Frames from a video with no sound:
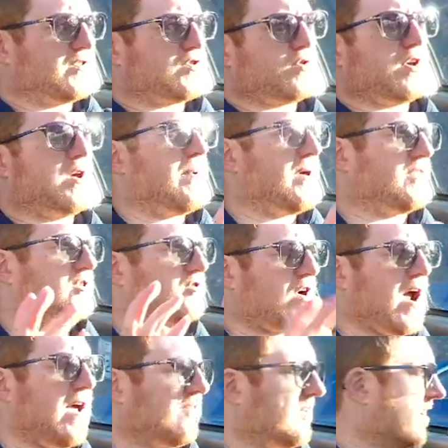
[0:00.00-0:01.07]
It's really about the
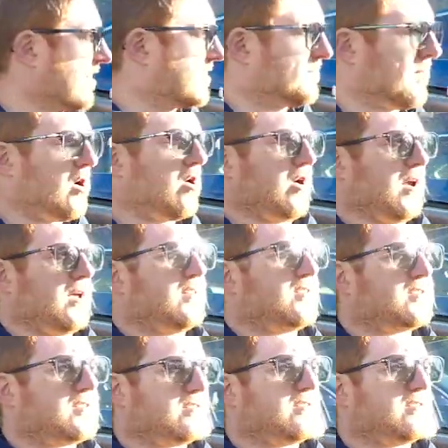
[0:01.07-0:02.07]
driving experience.